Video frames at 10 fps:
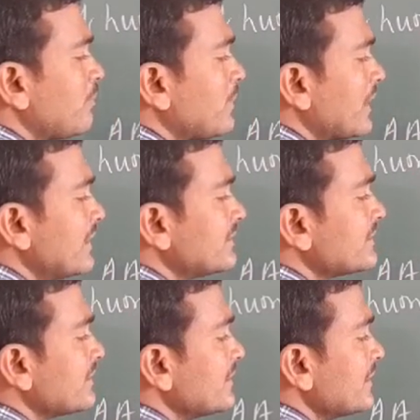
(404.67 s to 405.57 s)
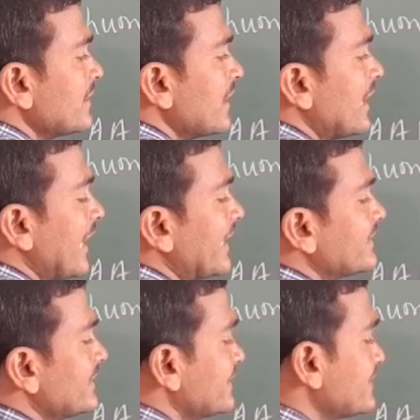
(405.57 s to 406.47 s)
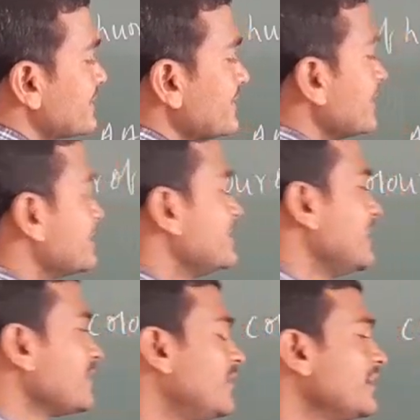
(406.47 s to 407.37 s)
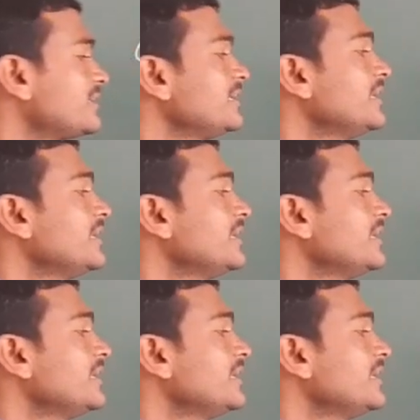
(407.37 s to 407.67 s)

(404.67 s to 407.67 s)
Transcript: plus like this. See here what?